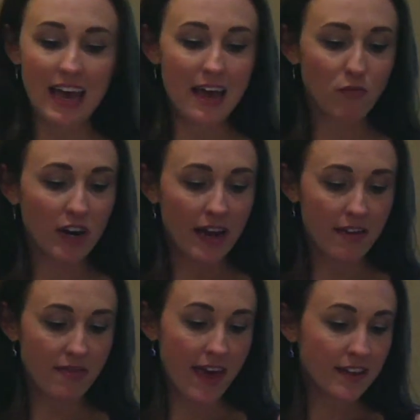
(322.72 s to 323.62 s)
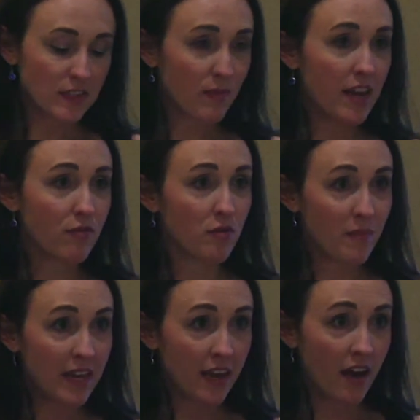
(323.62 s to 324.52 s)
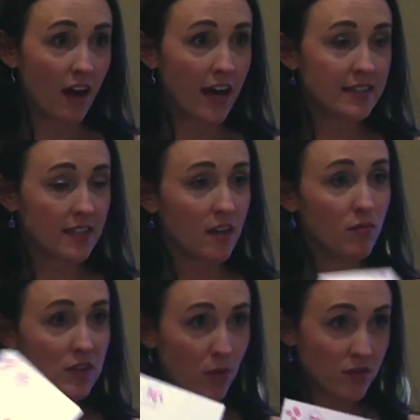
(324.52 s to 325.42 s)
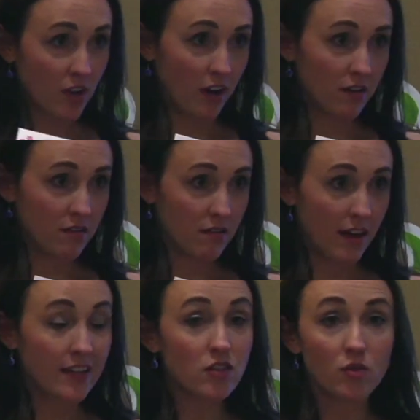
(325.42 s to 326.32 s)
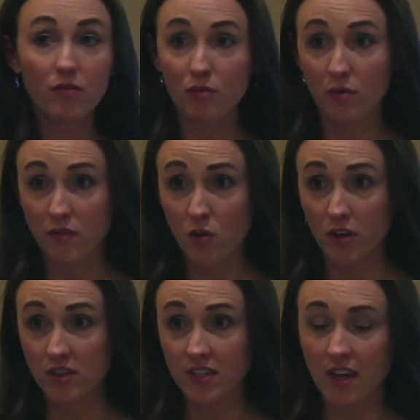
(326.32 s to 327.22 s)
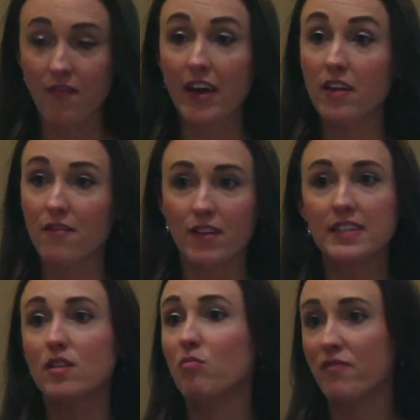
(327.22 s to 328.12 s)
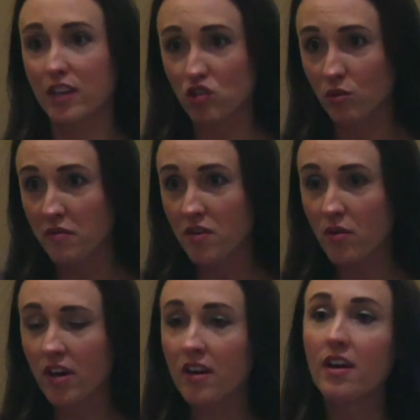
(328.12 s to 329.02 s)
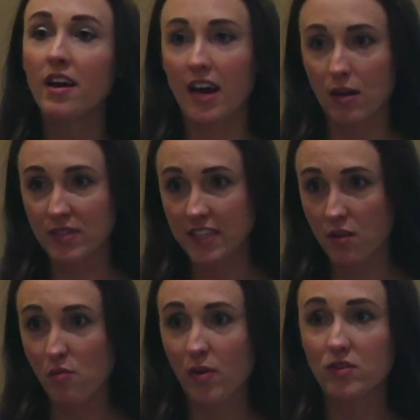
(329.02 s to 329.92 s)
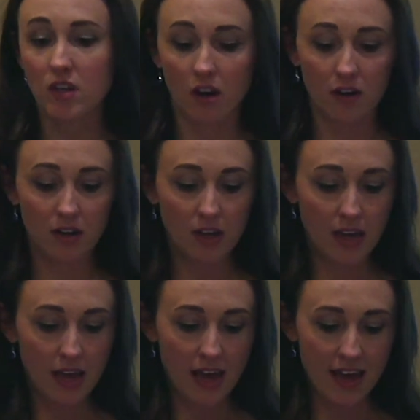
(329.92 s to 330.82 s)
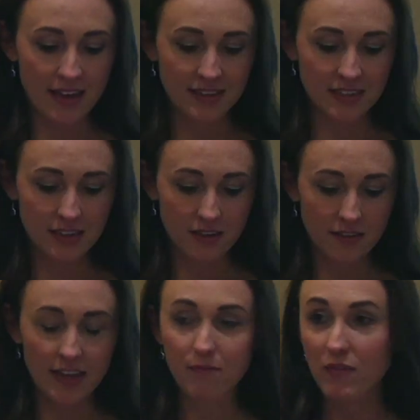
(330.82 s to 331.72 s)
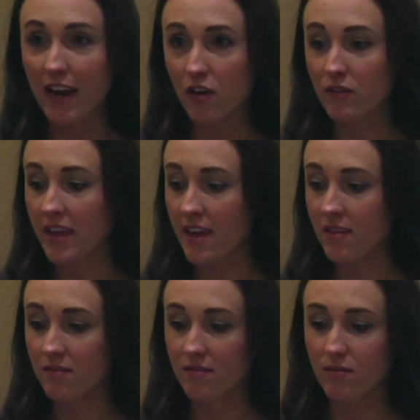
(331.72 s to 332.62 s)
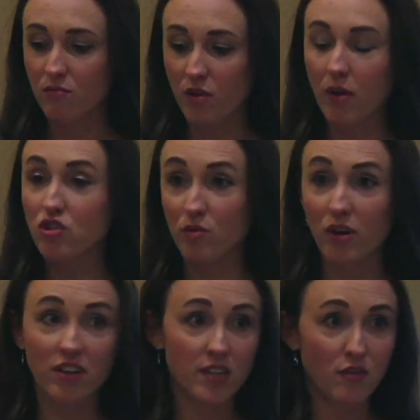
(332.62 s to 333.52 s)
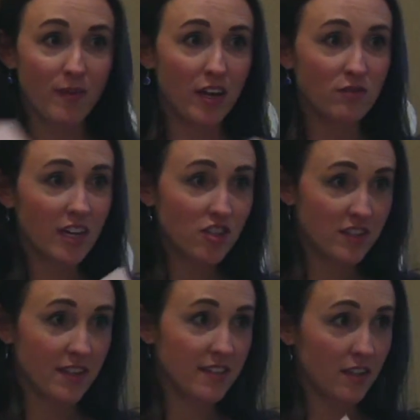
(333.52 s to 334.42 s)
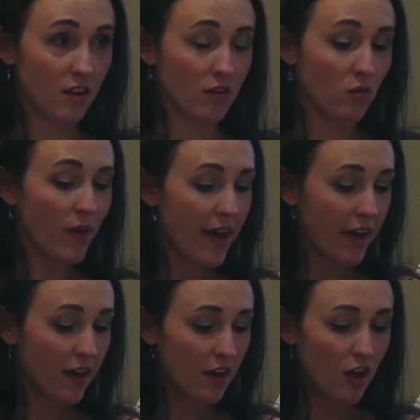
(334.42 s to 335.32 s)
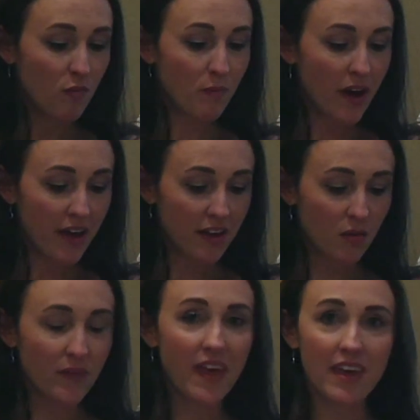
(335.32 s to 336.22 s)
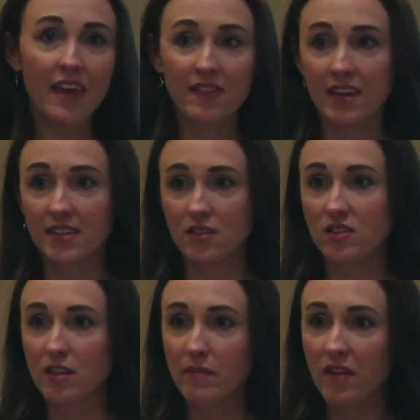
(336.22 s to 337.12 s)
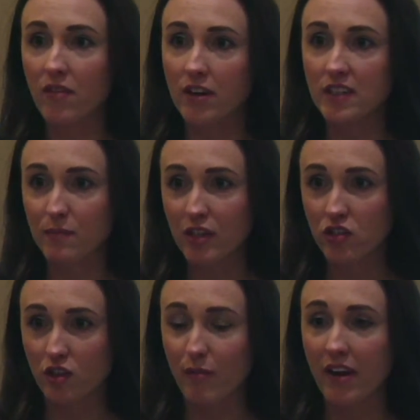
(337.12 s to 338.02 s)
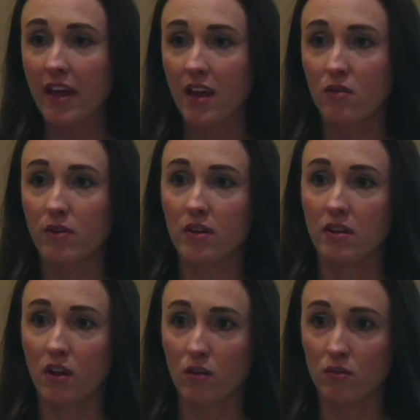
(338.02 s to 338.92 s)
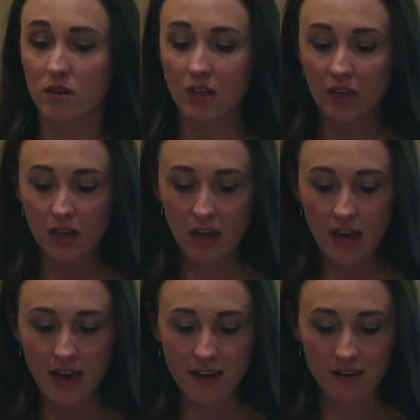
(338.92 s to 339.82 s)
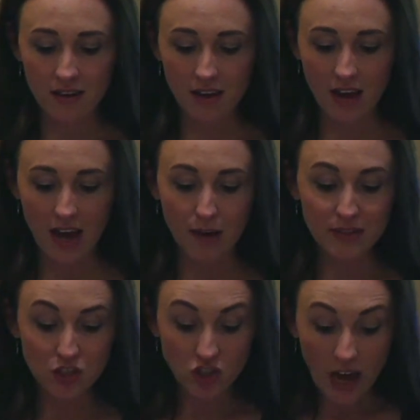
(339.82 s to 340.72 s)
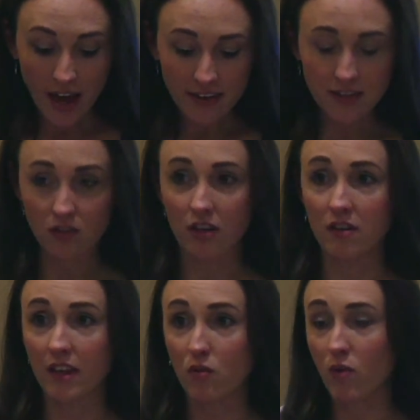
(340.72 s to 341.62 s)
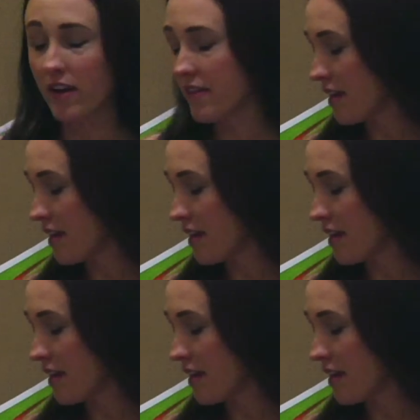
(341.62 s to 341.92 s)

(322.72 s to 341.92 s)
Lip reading: And when I thank somebody from the media, I send them this postcard. I also do it for reviewers. Like if it's a professional reviewer, I will send them a postcard. And it not only promotes your book to everybody who touches this along the way, but when they get this, there's something very special about a handwritten note. And I was shocked to learn, like one of